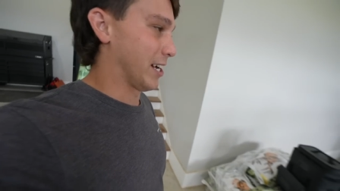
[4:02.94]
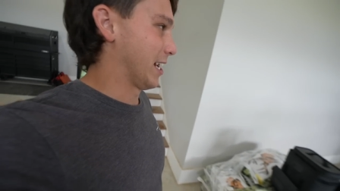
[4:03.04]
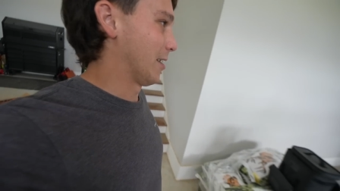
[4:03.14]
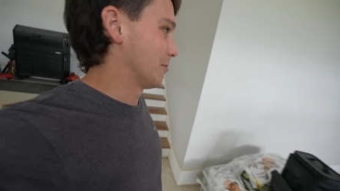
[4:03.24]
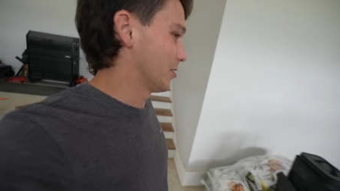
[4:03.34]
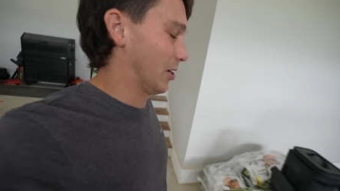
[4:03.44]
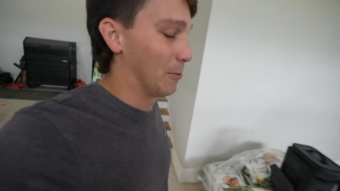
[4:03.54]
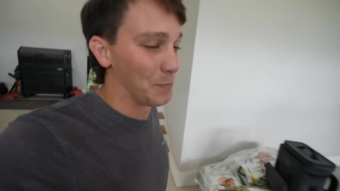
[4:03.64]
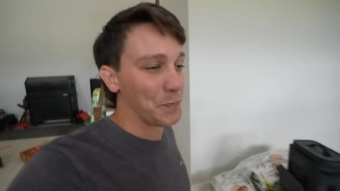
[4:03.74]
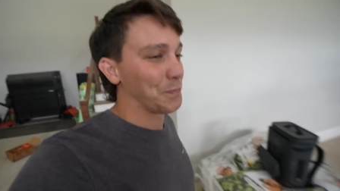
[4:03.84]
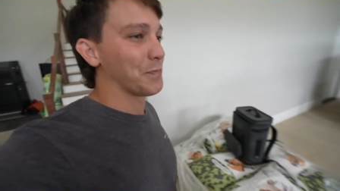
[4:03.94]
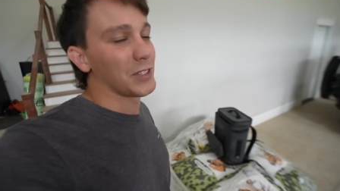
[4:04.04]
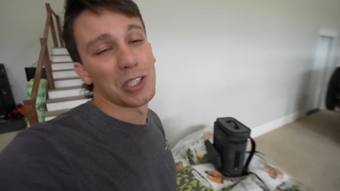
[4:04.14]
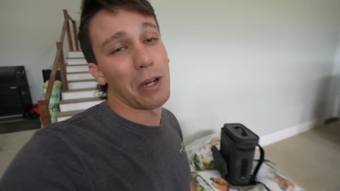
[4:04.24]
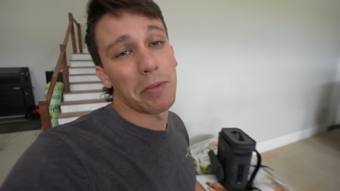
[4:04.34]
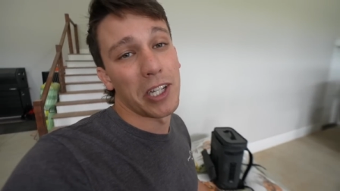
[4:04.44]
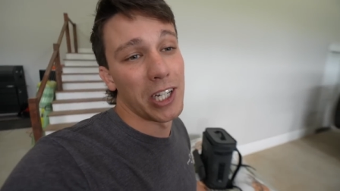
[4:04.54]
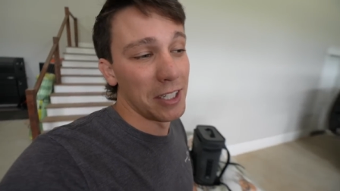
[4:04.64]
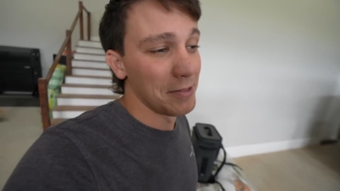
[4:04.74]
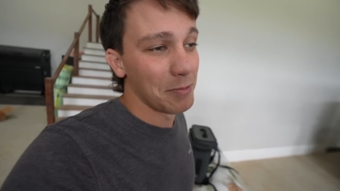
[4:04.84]
right now. So she might be
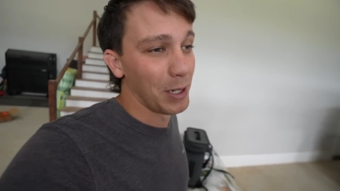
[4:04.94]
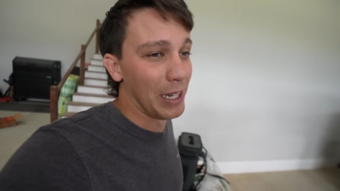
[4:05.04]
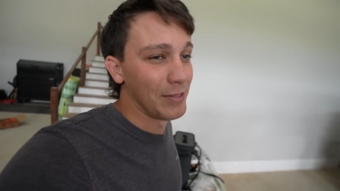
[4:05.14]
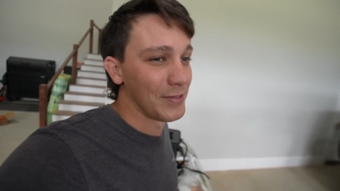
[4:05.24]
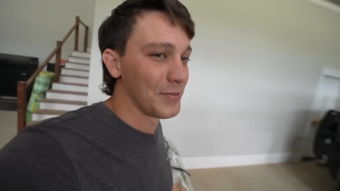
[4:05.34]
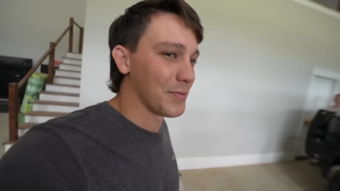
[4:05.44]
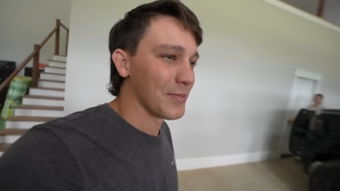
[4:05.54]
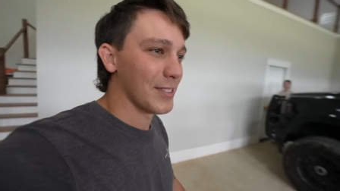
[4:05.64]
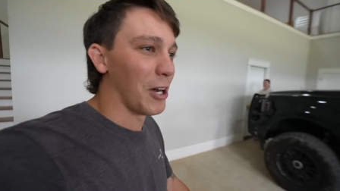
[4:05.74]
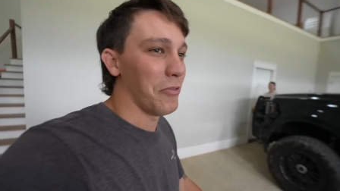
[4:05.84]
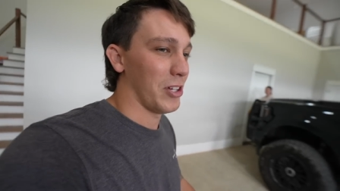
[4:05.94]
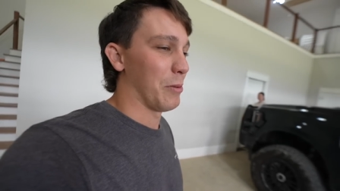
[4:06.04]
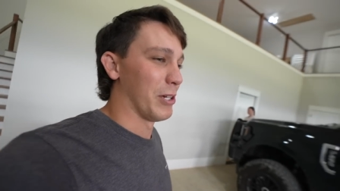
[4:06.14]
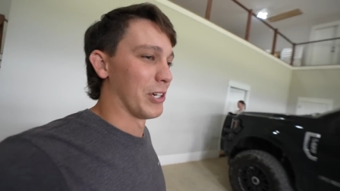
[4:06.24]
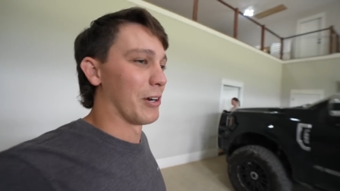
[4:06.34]
good, but hopefully I beat